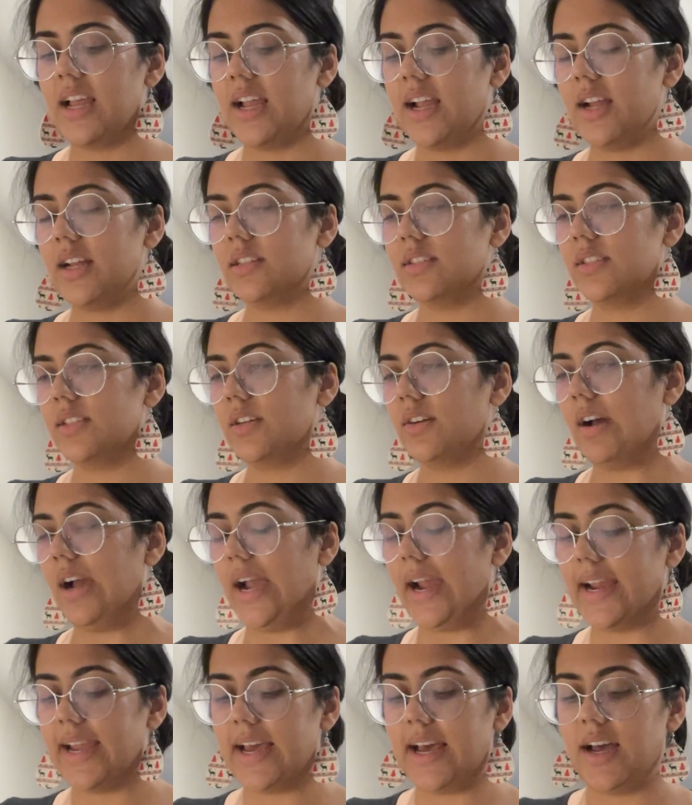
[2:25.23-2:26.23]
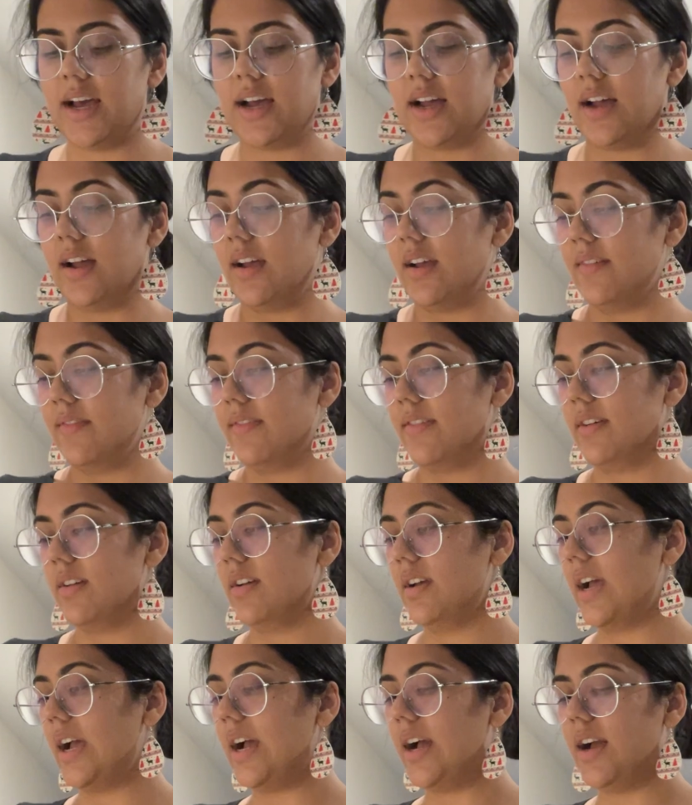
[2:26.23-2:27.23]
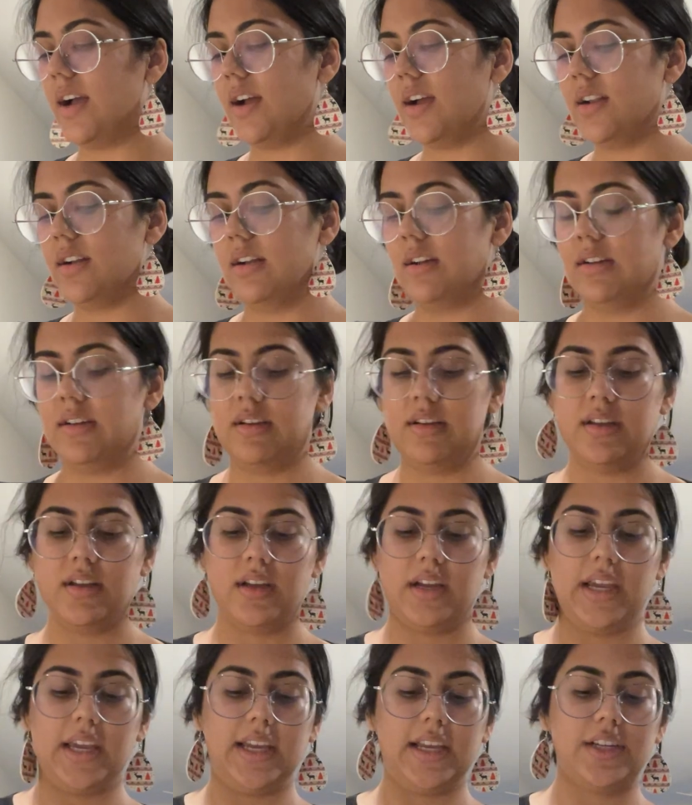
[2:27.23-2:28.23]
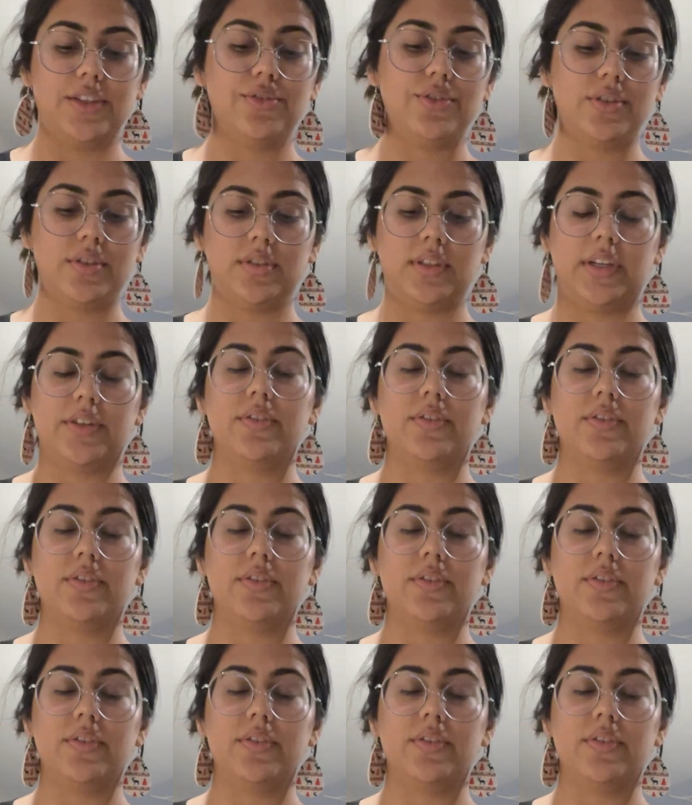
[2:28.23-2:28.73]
And so I have had an interesting